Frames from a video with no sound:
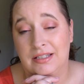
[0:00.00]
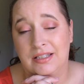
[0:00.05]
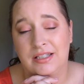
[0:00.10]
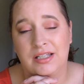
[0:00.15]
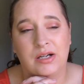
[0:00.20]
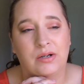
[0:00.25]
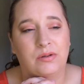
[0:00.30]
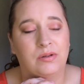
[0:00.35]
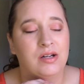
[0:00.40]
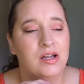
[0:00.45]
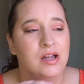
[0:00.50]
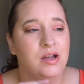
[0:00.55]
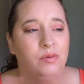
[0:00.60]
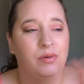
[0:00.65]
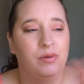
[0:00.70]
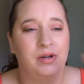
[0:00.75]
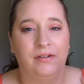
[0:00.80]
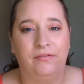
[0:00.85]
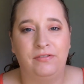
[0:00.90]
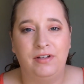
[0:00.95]
So
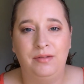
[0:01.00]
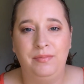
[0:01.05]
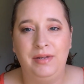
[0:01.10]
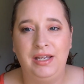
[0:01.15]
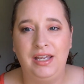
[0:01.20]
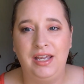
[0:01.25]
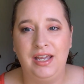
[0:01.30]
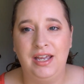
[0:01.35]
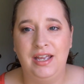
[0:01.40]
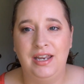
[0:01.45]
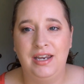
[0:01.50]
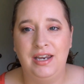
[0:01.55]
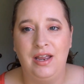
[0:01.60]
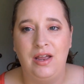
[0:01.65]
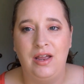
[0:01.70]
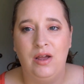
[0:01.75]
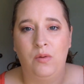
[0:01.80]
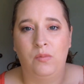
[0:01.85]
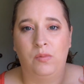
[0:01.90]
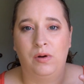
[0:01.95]
we are filming
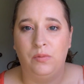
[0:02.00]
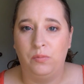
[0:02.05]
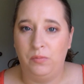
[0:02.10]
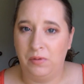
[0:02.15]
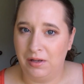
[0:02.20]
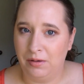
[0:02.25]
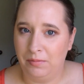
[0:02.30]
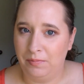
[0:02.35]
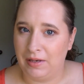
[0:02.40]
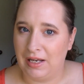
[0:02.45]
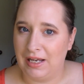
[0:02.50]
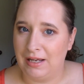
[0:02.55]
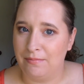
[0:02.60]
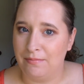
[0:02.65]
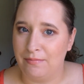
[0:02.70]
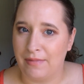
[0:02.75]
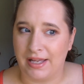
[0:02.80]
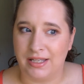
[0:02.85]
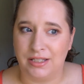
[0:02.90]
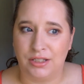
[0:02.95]
in what will be
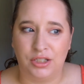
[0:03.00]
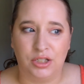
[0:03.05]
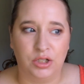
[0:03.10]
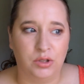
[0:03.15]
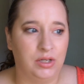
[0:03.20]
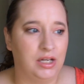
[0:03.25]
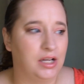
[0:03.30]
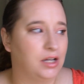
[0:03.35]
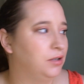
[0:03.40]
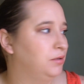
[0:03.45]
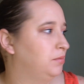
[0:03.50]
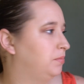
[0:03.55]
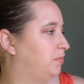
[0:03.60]
my studio,